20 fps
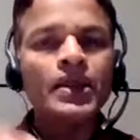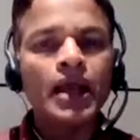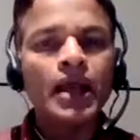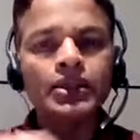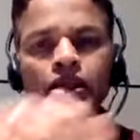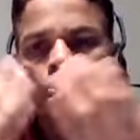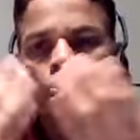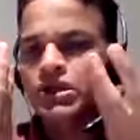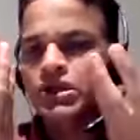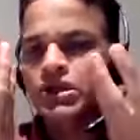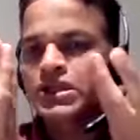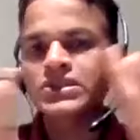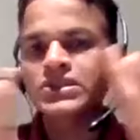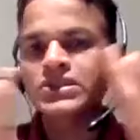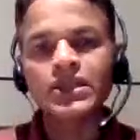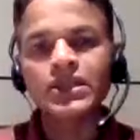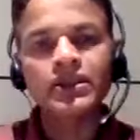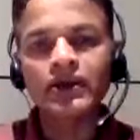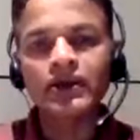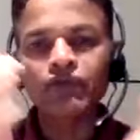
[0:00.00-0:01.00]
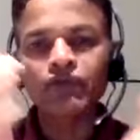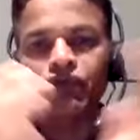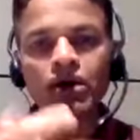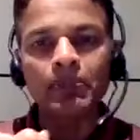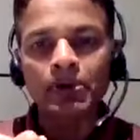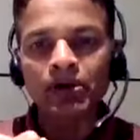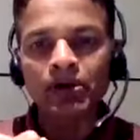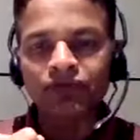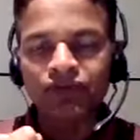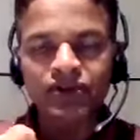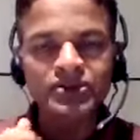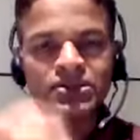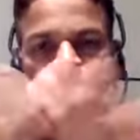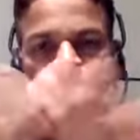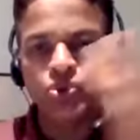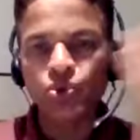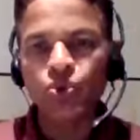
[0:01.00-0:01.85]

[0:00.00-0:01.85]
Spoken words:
and the loan is sitting there for a couple of years.